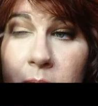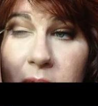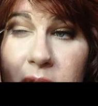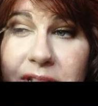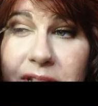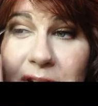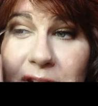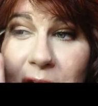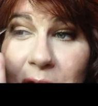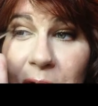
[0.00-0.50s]

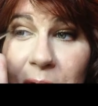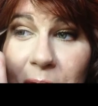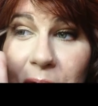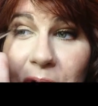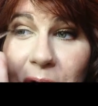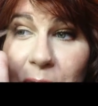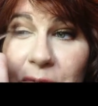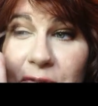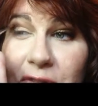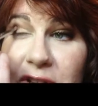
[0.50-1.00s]
so
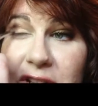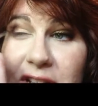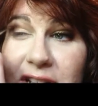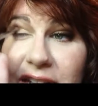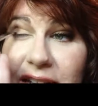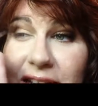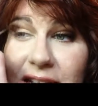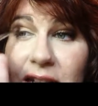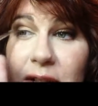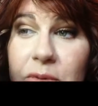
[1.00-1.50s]

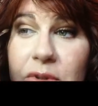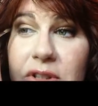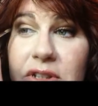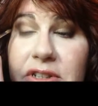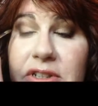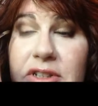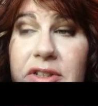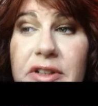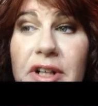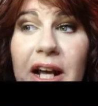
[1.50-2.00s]
hopefully it will
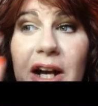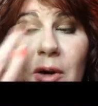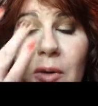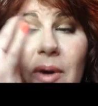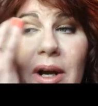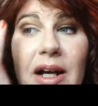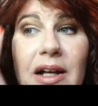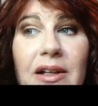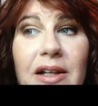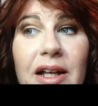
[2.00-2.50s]
turn out
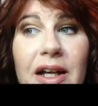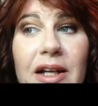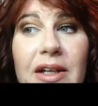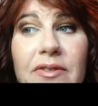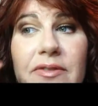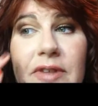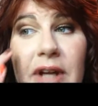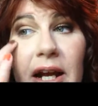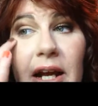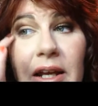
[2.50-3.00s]
well.
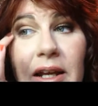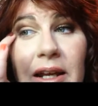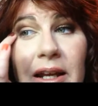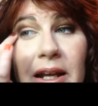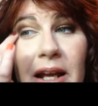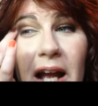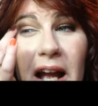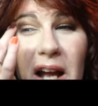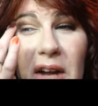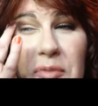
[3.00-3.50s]

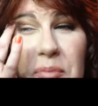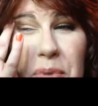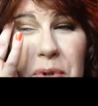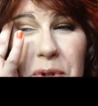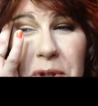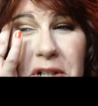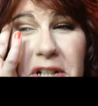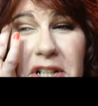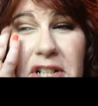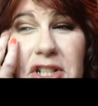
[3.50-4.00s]
I'm
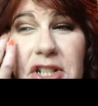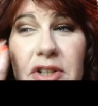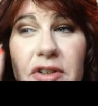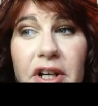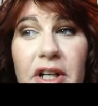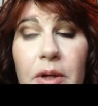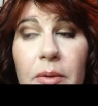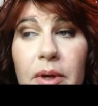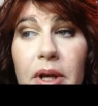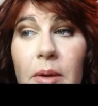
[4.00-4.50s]
pretty sure
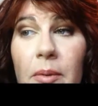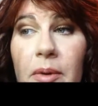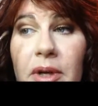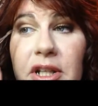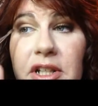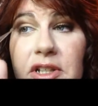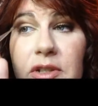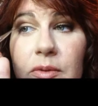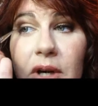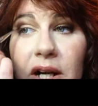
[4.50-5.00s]
I know what I want
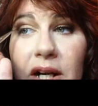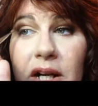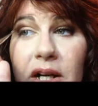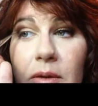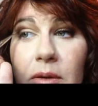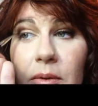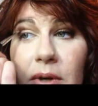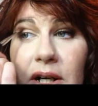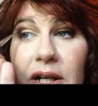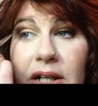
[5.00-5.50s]
to do
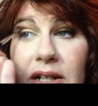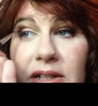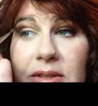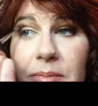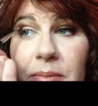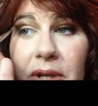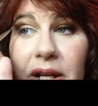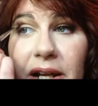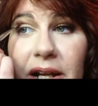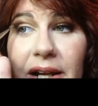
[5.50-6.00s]
eye-wise,
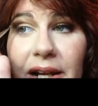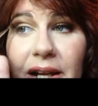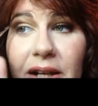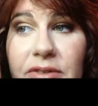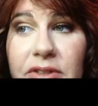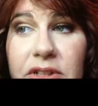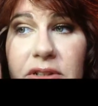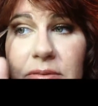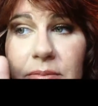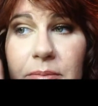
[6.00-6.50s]
but I
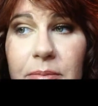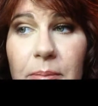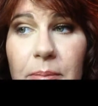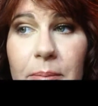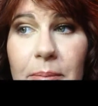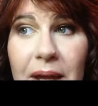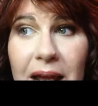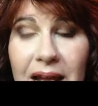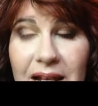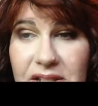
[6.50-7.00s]
haven't
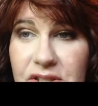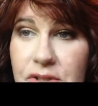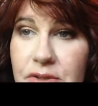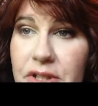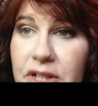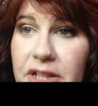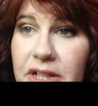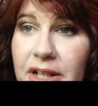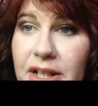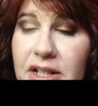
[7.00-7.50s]

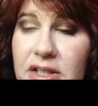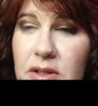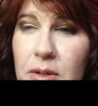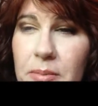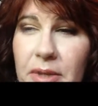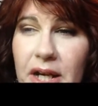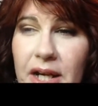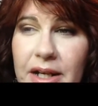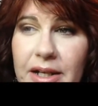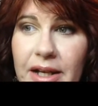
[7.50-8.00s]
mastered it yet, so I'm
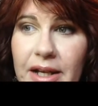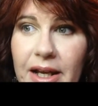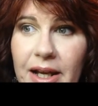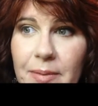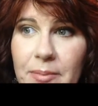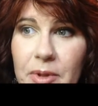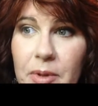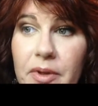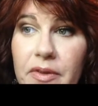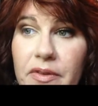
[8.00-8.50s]
not
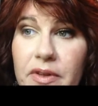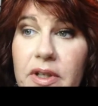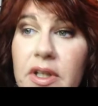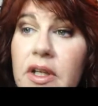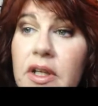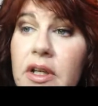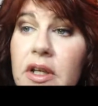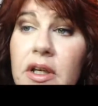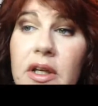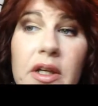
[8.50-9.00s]
happy with it.
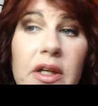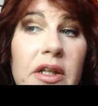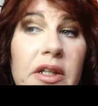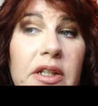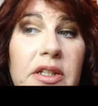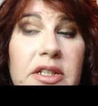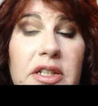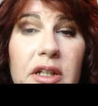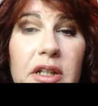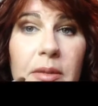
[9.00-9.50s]

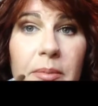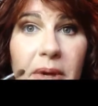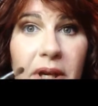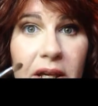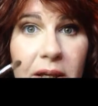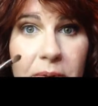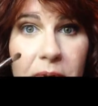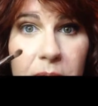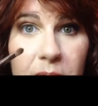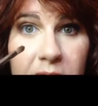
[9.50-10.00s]
And until I'm
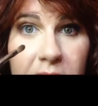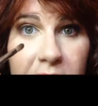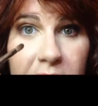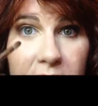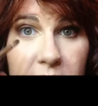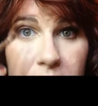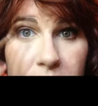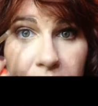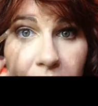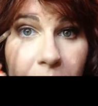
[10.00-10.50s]
happy with
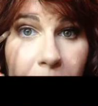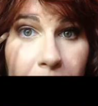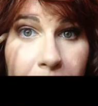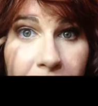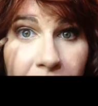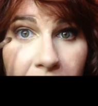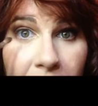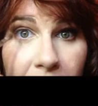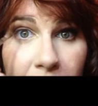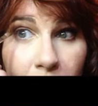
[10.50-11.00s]
it, I'm
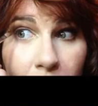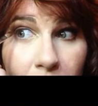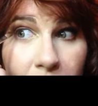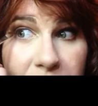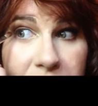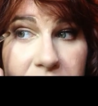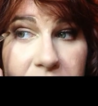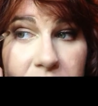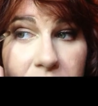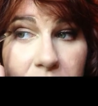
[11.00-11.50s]
not
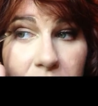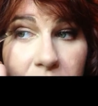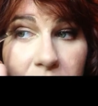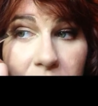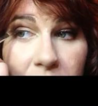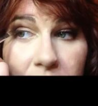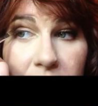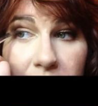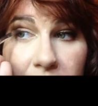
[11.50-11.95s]
going to